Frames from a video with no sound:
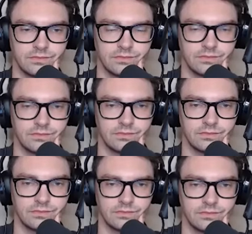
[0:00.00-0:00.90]

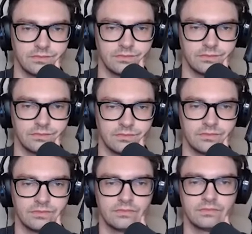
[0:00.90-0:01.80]

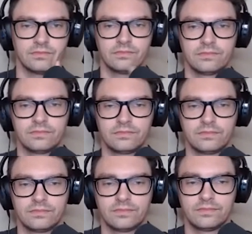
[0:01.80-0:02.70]

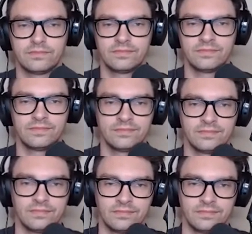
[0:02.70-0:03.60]

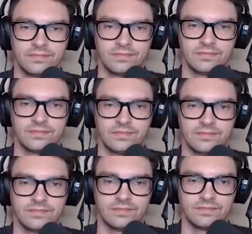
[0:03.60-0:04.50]

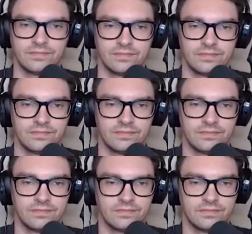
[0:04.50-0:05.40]

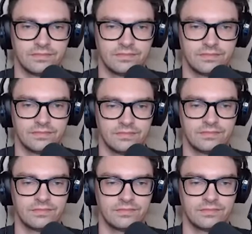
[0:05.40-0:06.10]
This person isn't speaking.